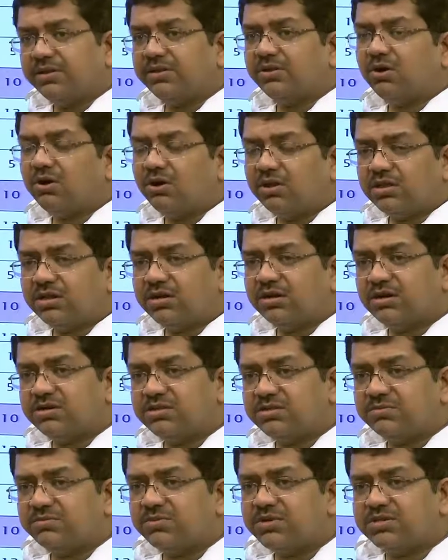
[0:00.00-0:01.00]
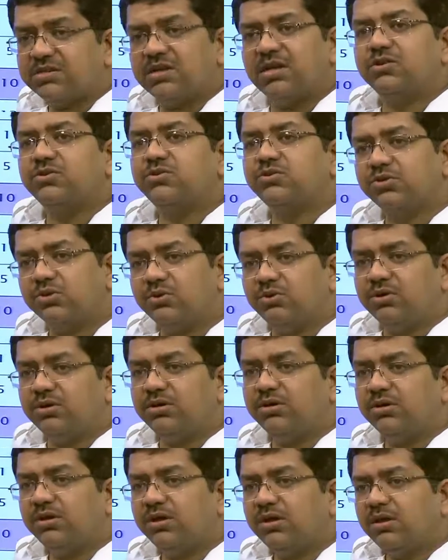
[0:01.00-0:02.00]
all the customers are
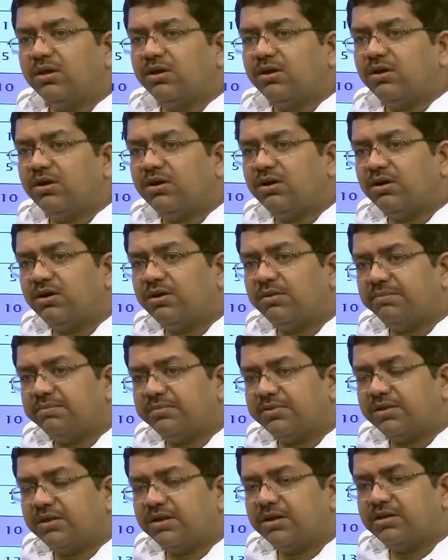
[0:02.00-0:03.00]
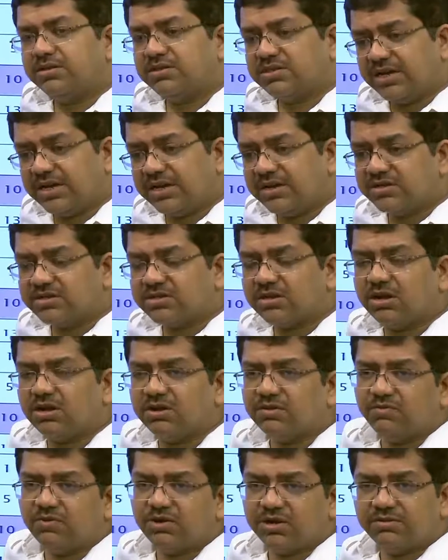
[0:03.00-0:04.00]
sold the shares
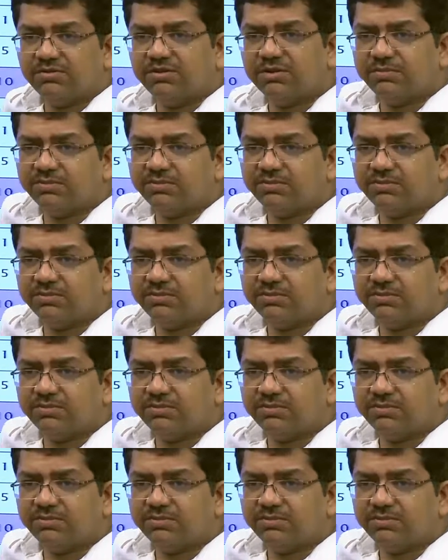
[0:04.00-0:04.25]
or whatever the